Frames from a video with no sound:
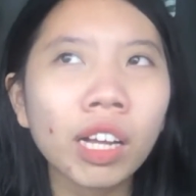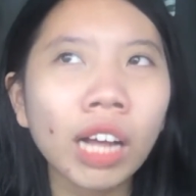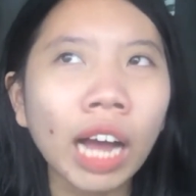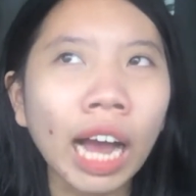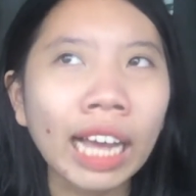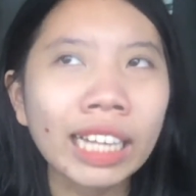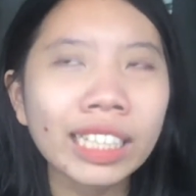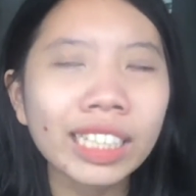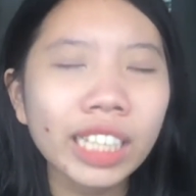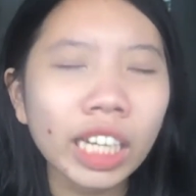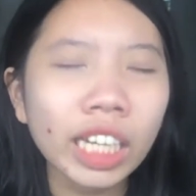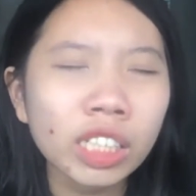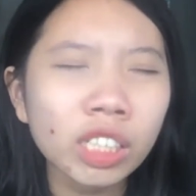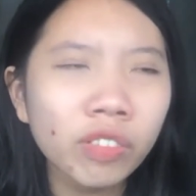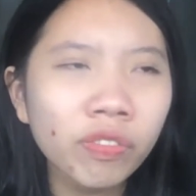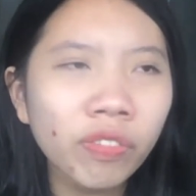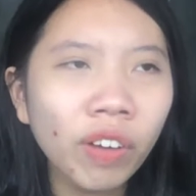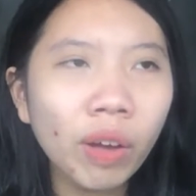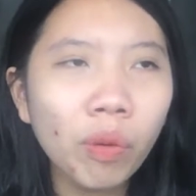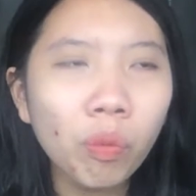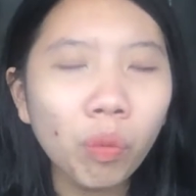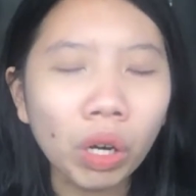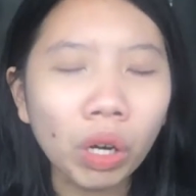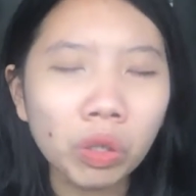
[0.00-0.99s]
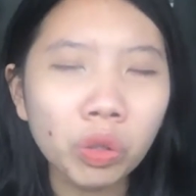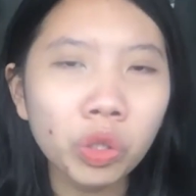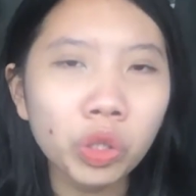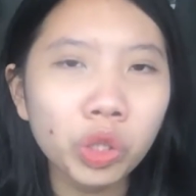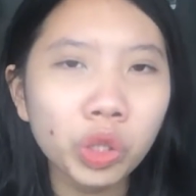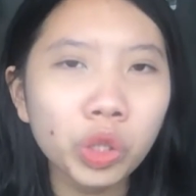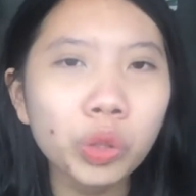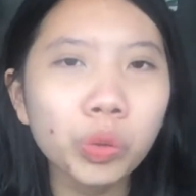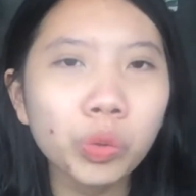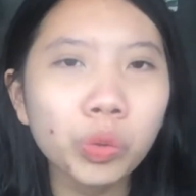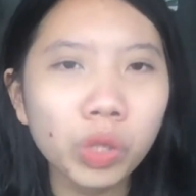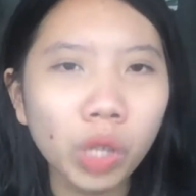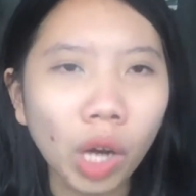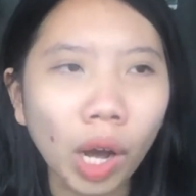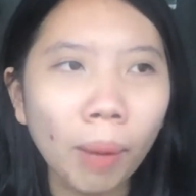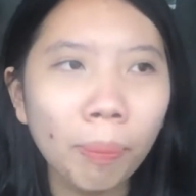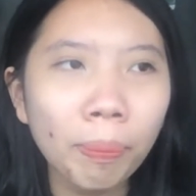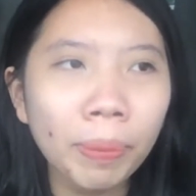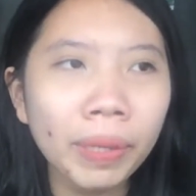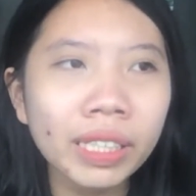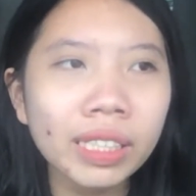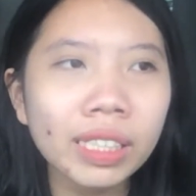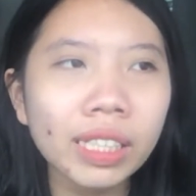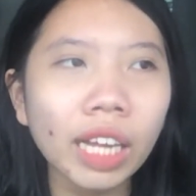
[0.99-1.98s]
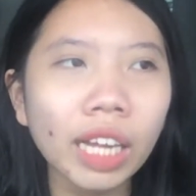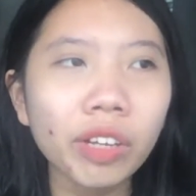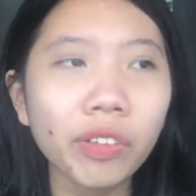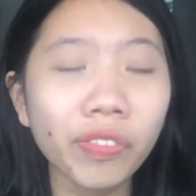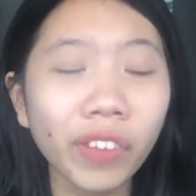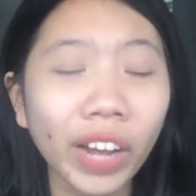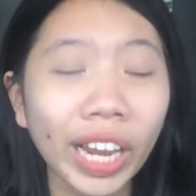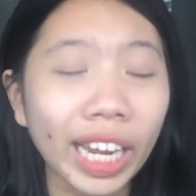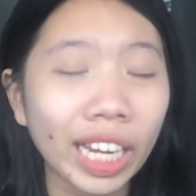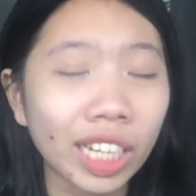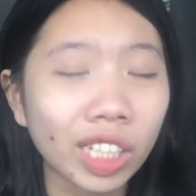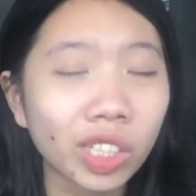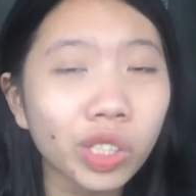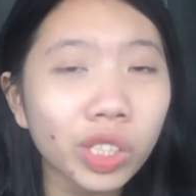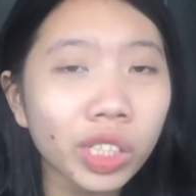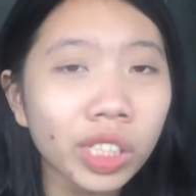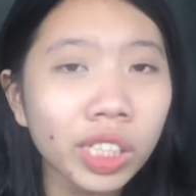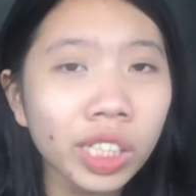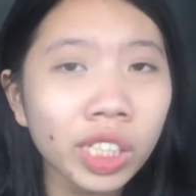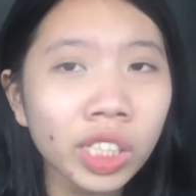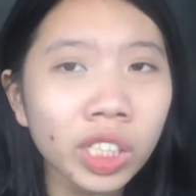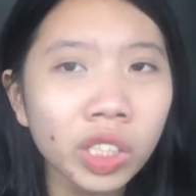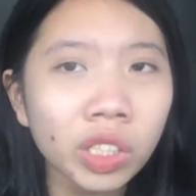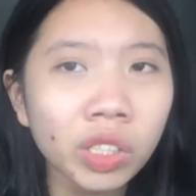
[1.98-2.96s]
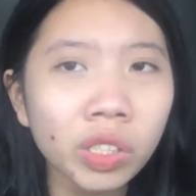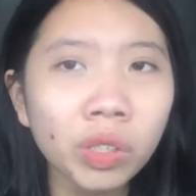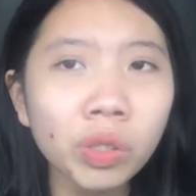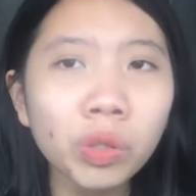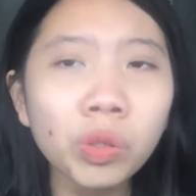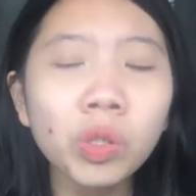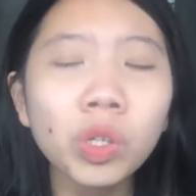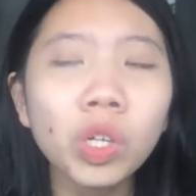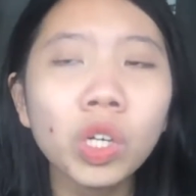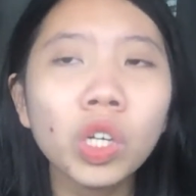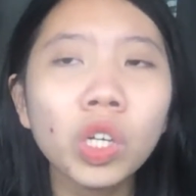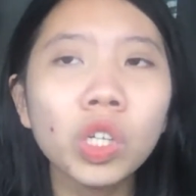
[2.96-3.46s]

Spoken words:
identify one or two topics that you find interesting to you,